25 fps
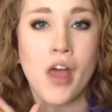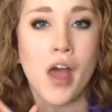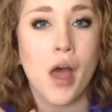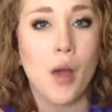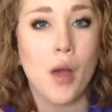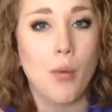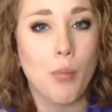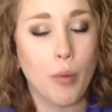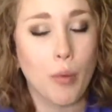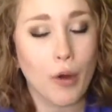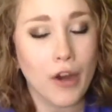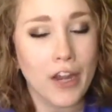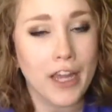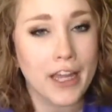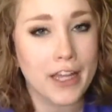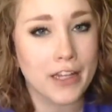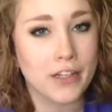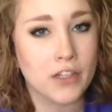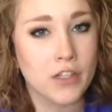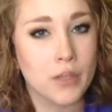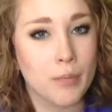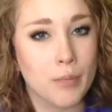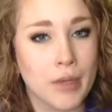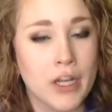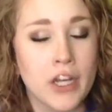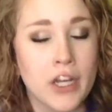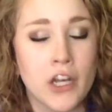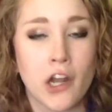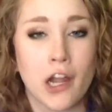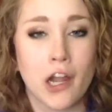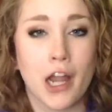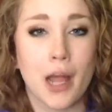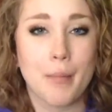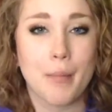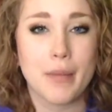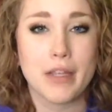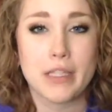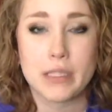a brand depending on
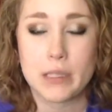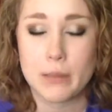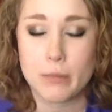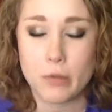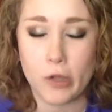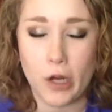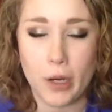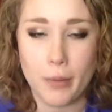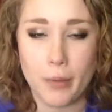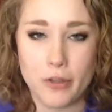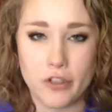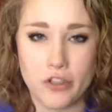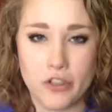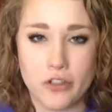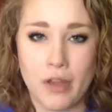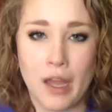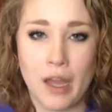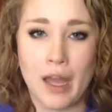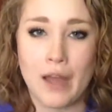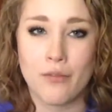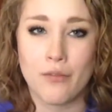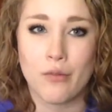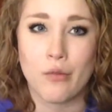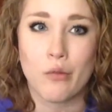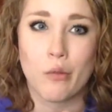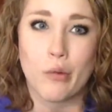how many subscribers you have.